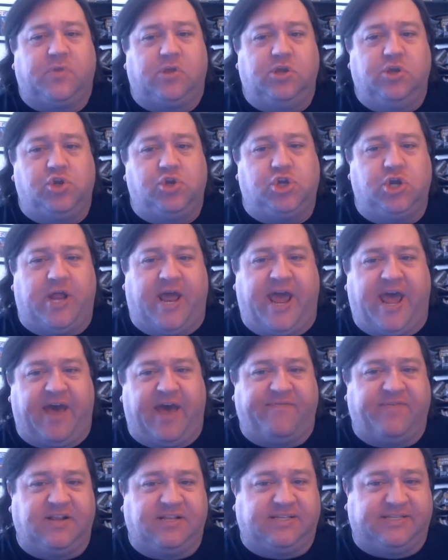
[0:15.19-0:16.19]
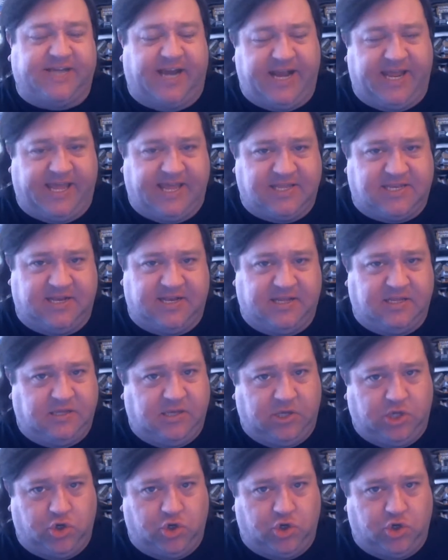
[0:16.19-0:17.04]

you should have an inciting incident.